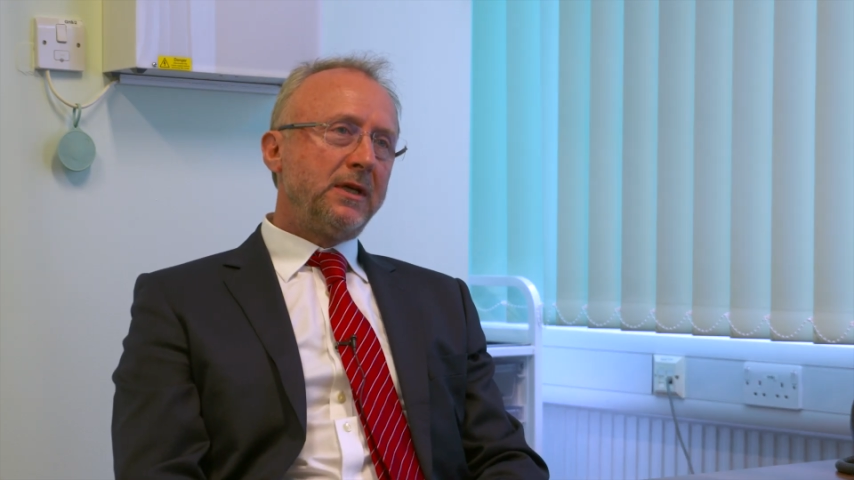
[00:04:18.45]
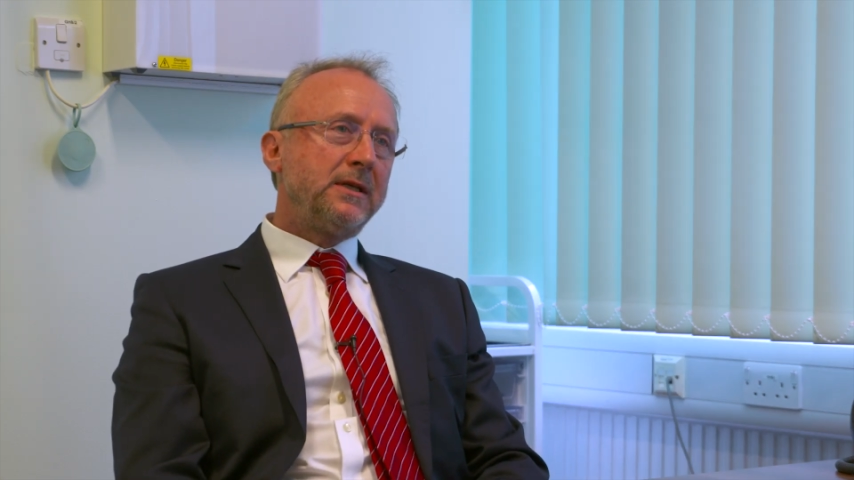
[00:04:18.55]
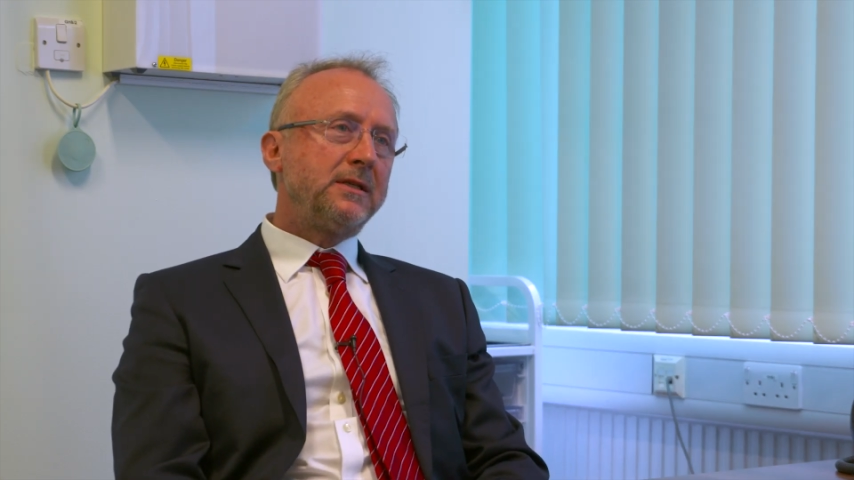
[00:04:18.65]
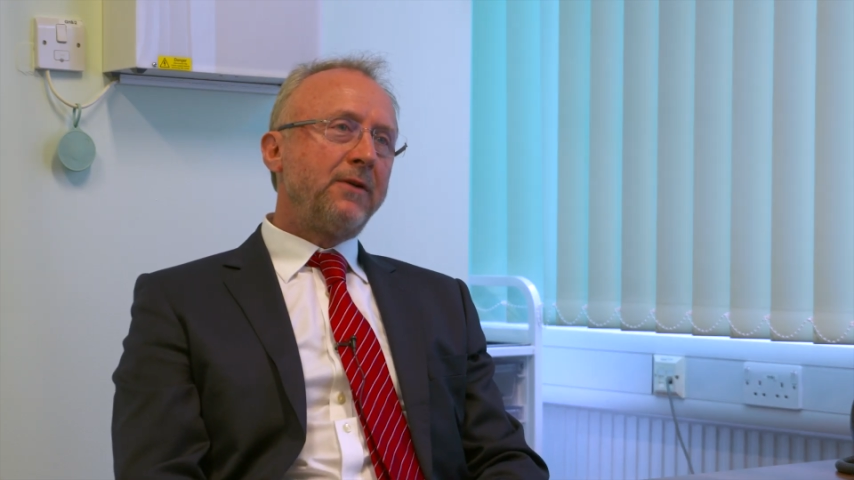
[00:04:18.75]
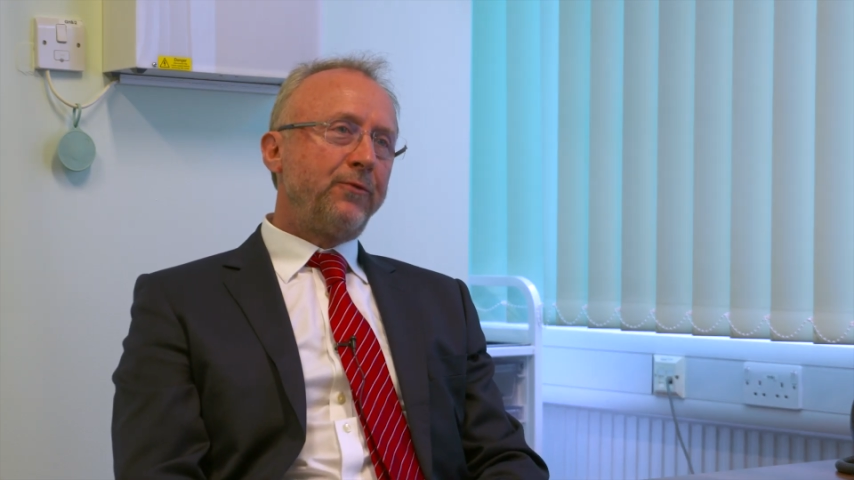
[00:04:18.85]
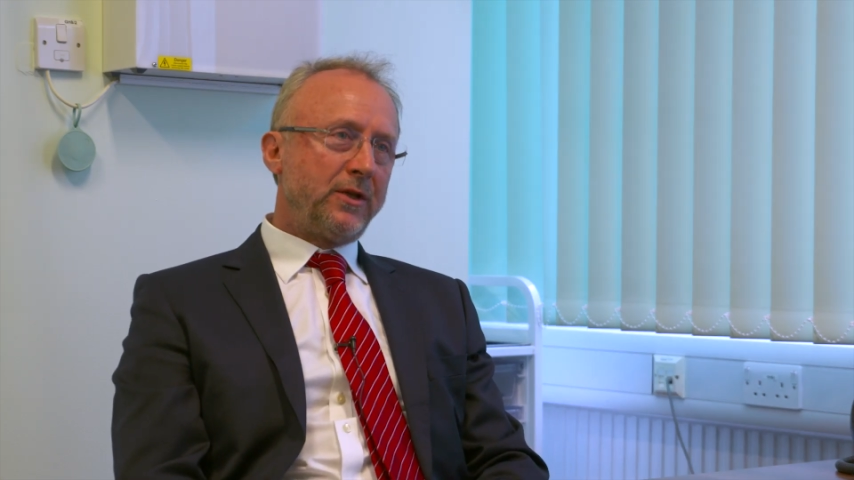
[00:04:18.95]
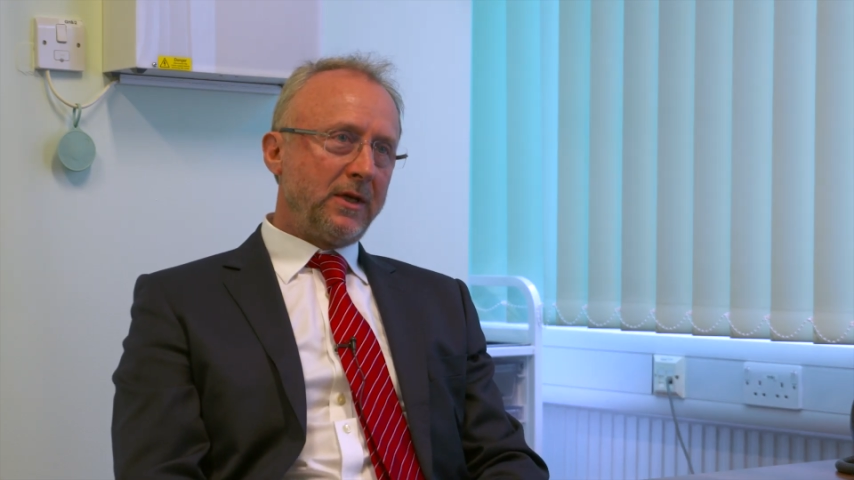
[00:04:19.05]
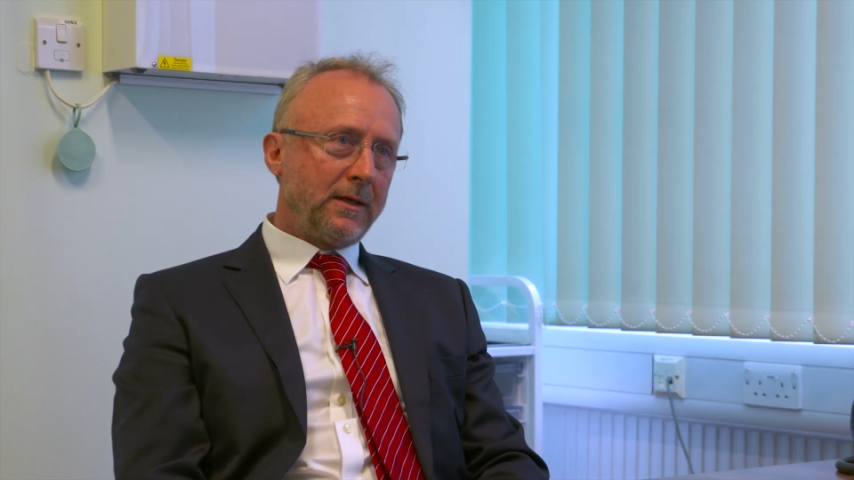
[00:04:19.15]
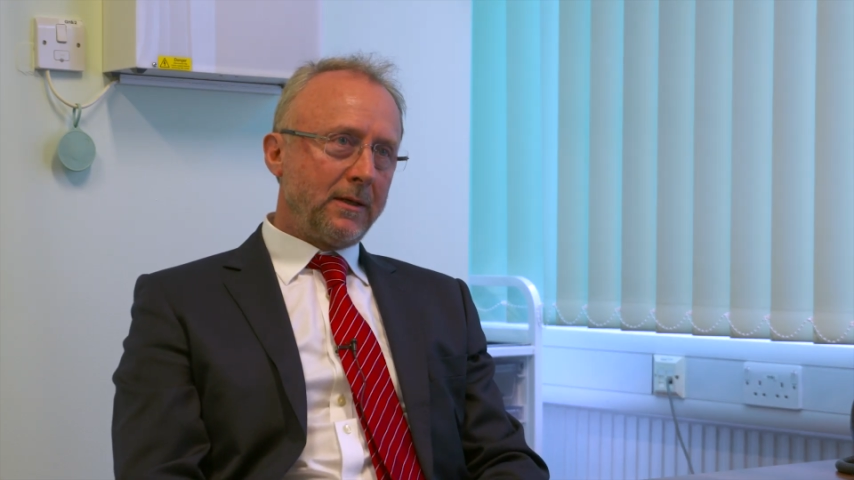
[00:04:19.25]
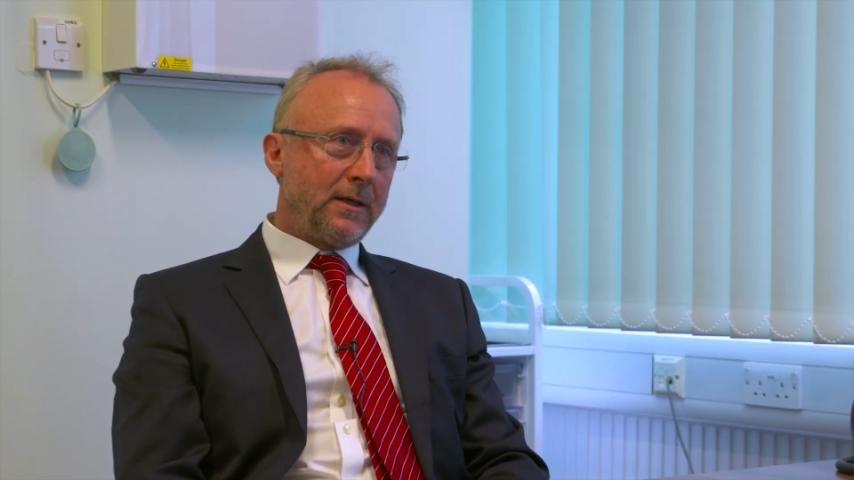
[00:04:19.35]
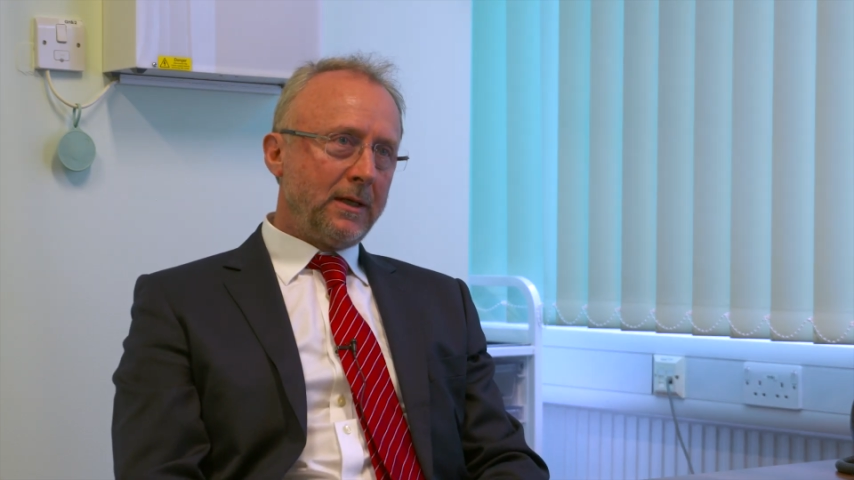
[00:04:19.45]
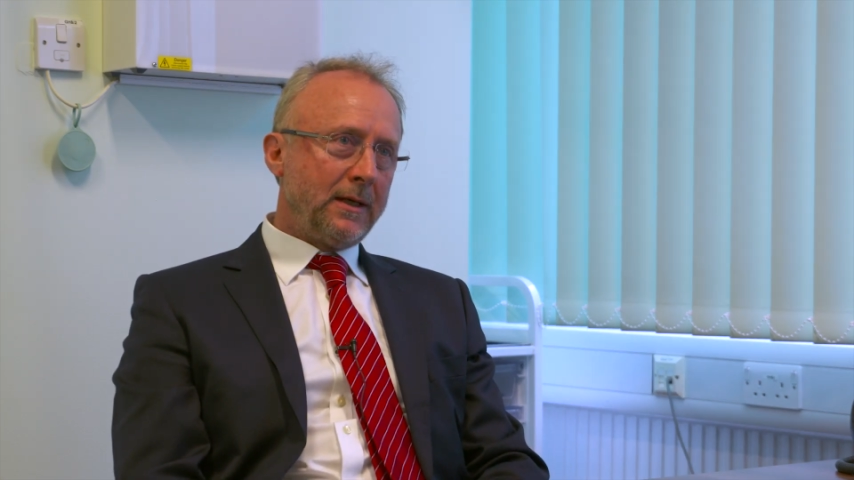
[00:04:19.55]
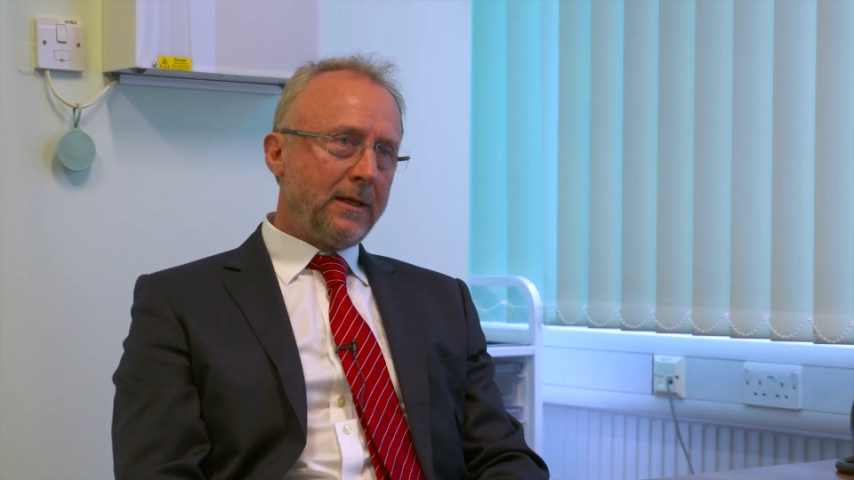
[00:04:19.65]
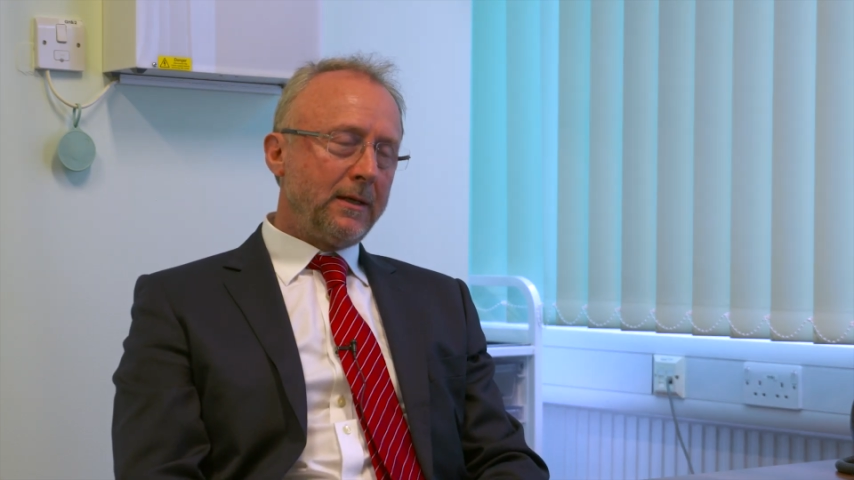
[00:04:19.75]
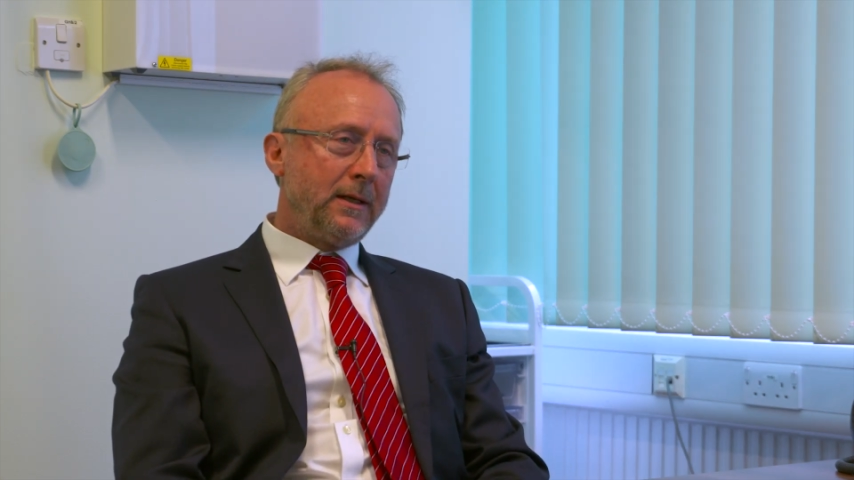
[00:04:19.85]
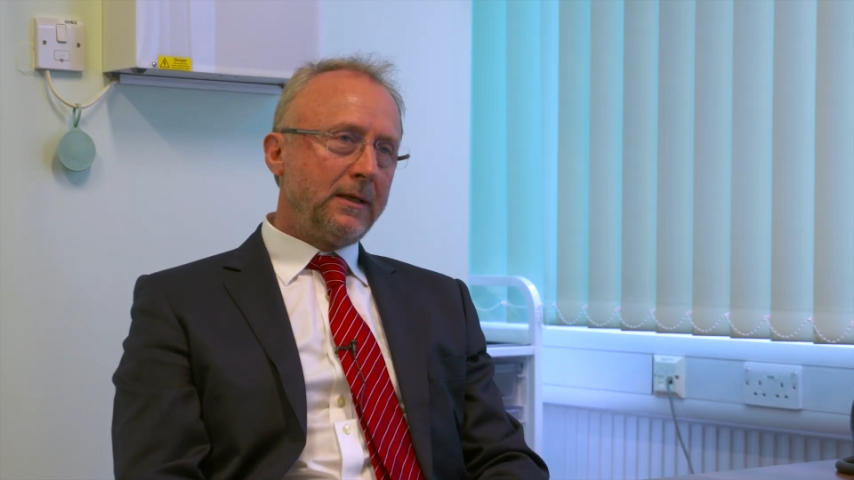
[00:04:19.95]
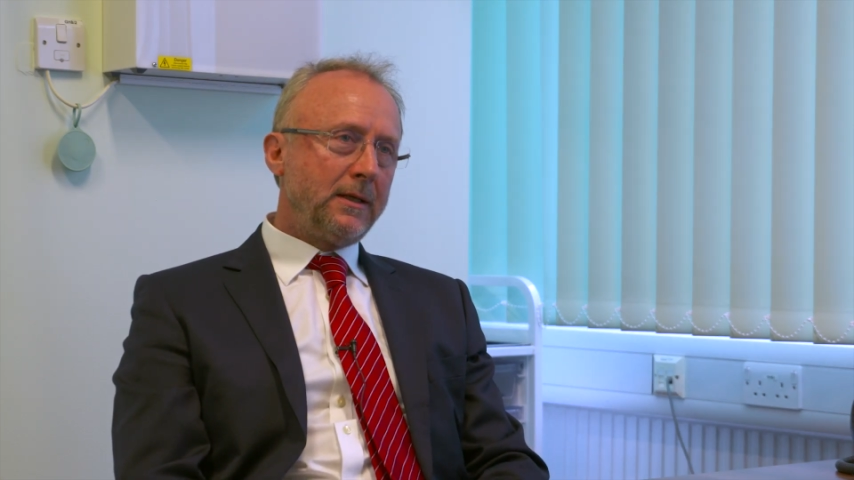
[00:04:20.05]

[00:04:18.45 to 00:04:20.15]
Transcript: is everything uh,